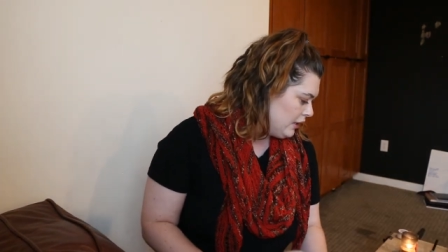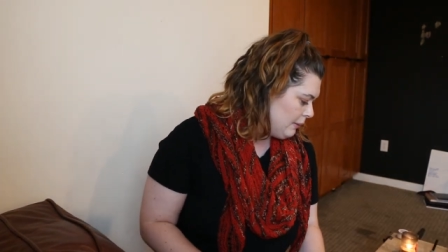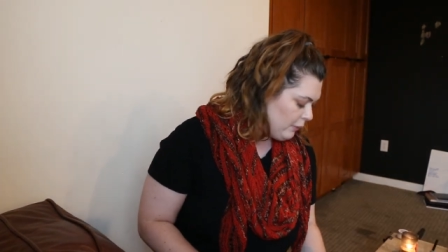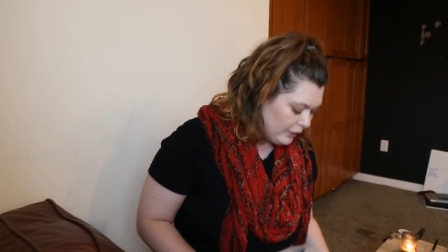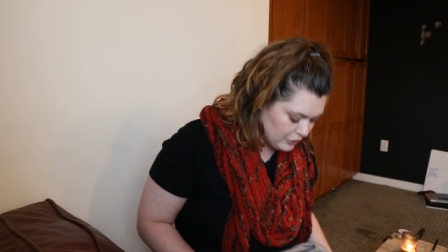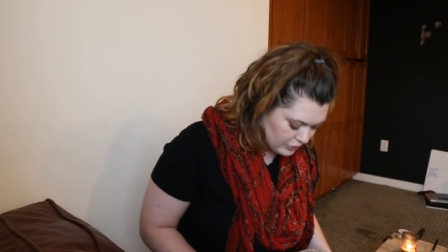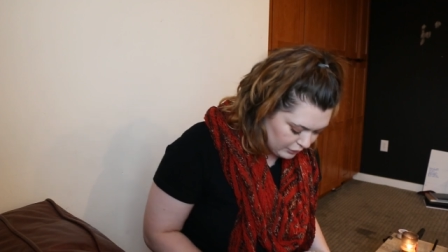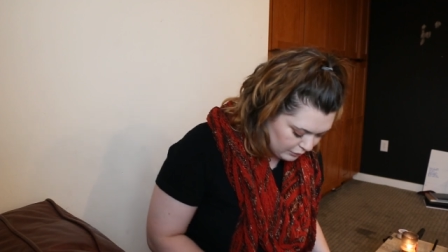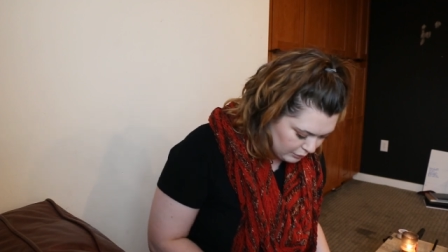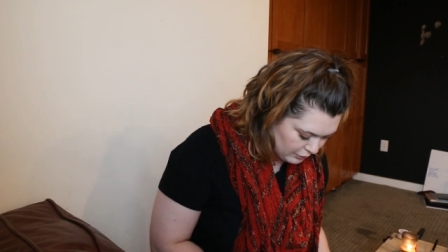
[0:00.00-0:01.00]
I mean, we can just
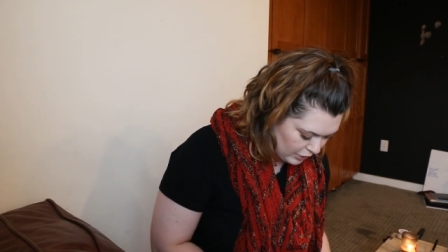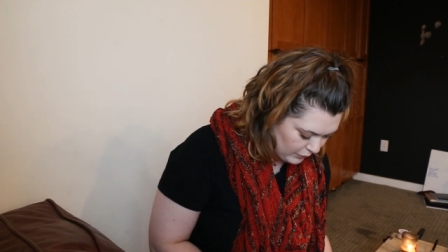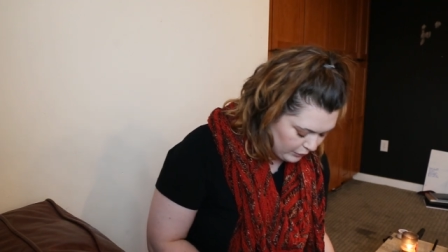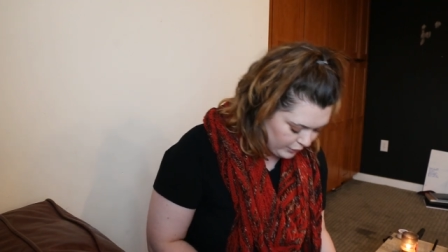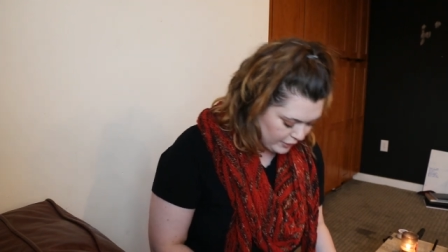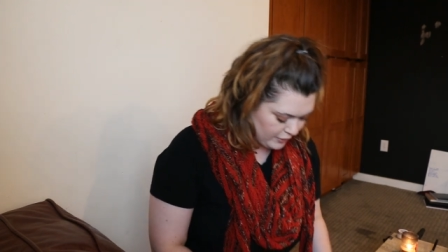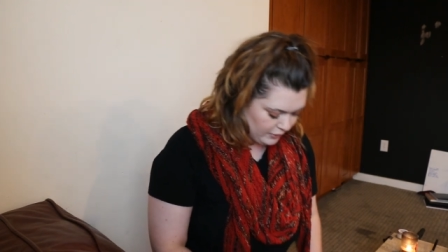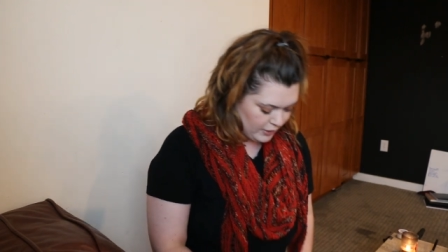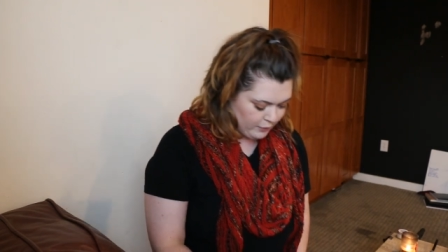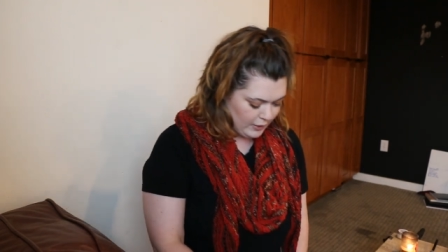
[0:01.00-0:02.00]
go in order
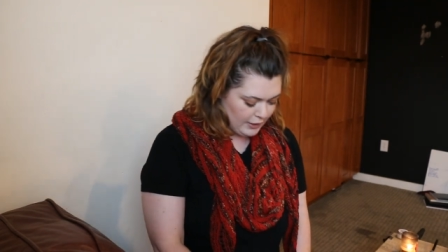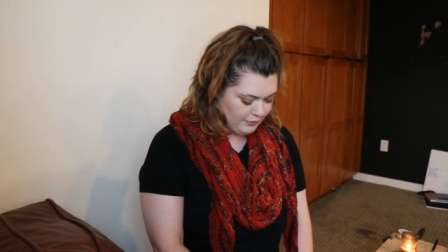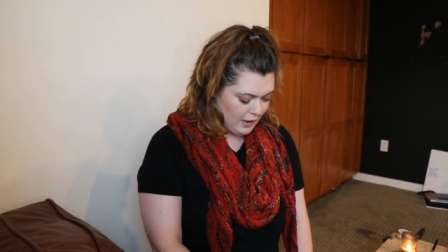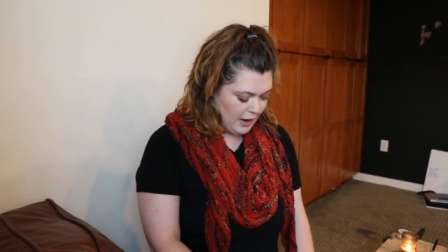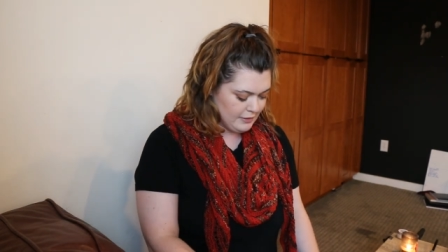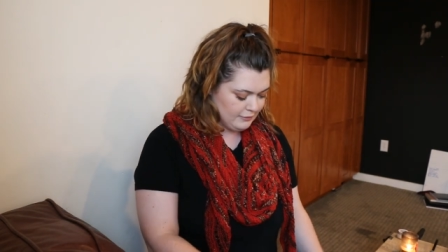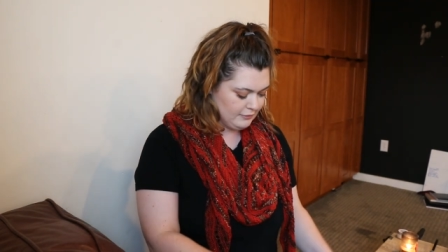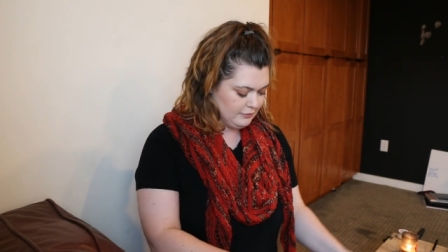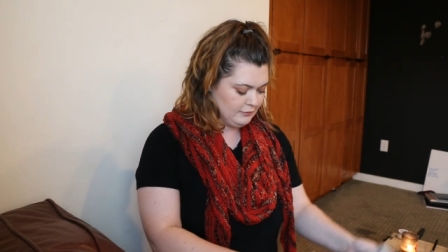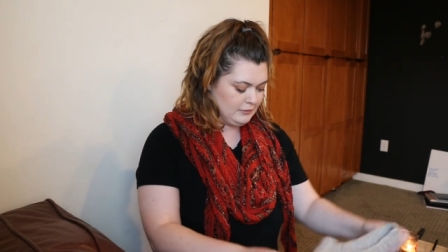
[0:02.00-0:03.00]
of what I've got.
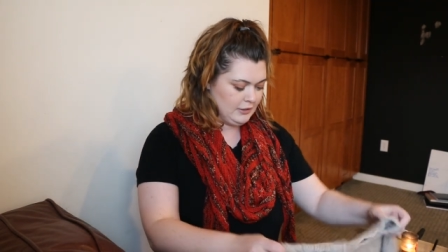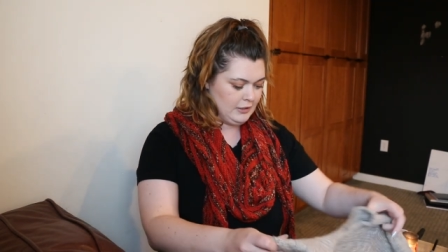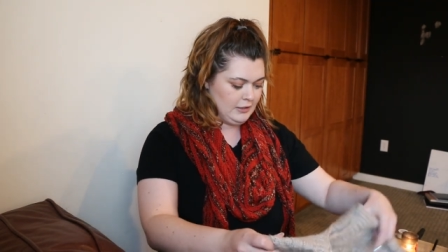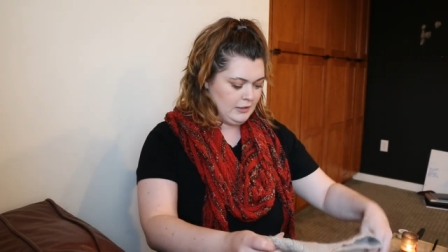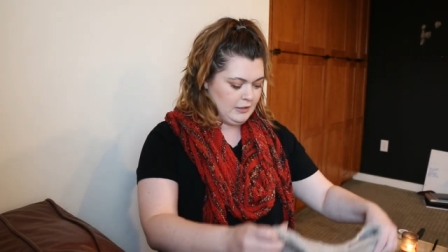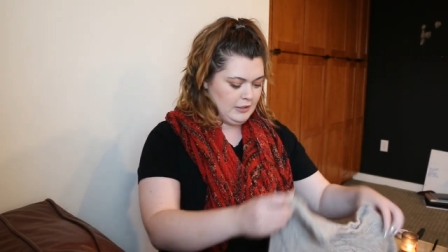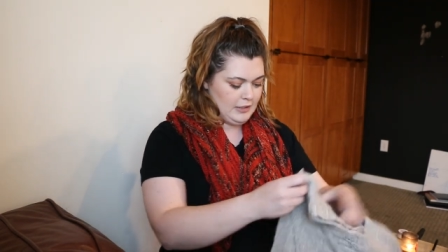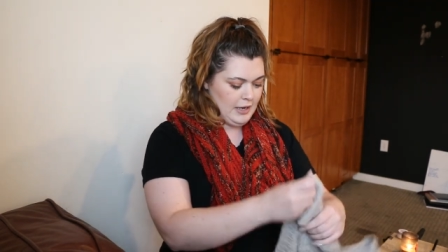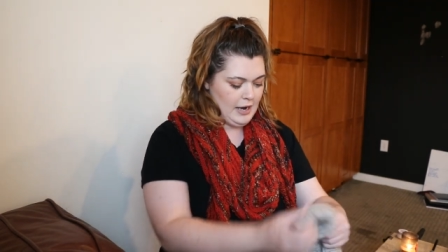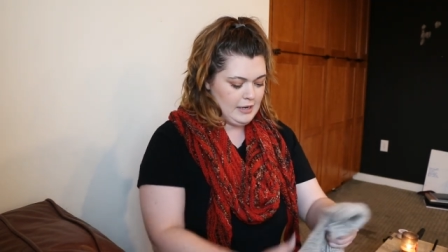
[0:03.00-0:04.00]

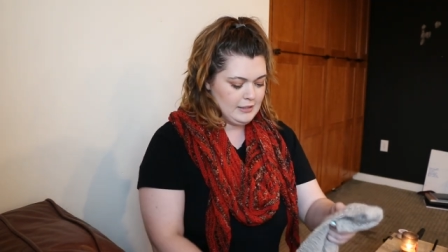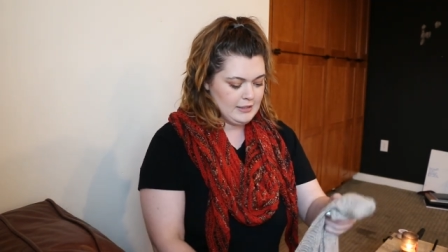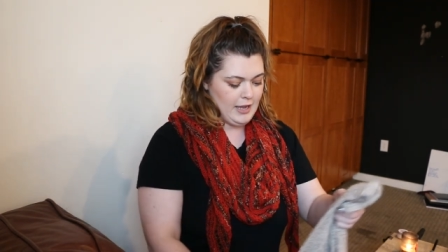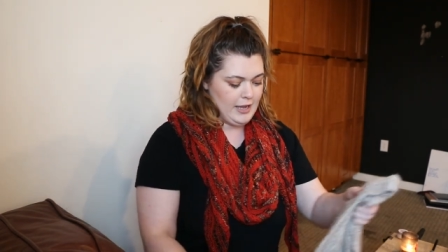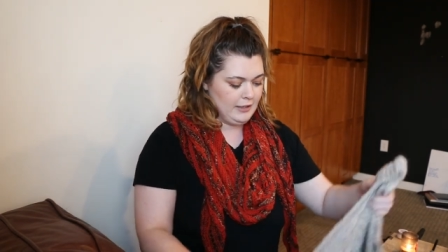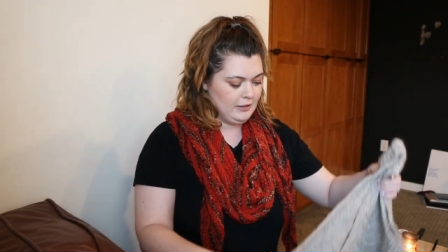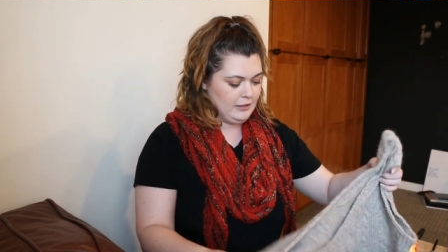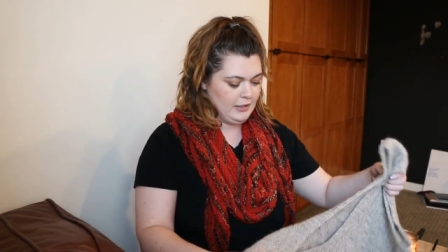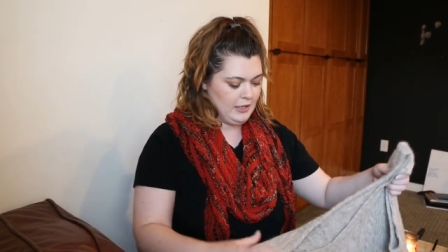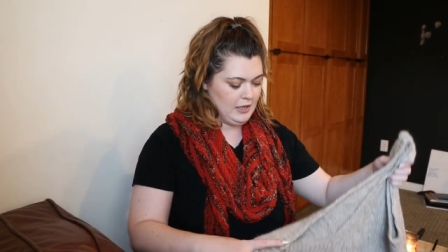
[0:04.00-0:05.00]
I said
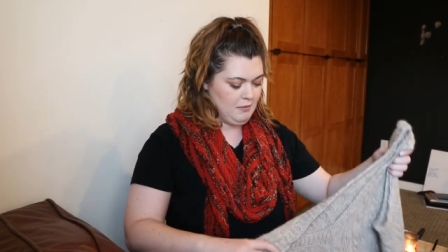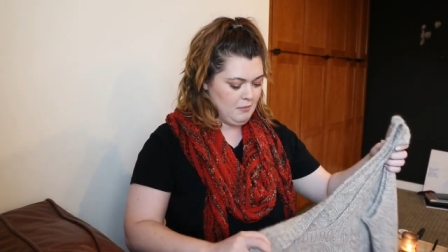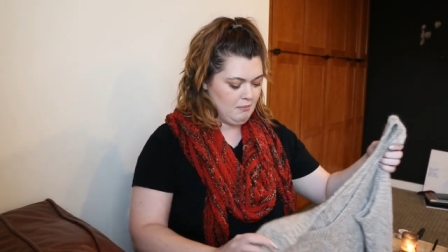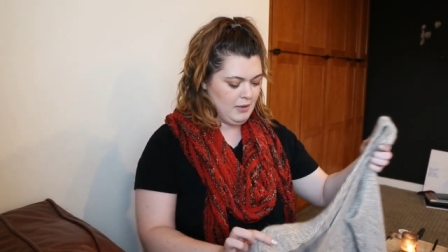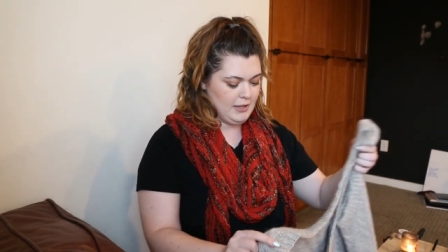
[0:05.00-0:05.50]
in my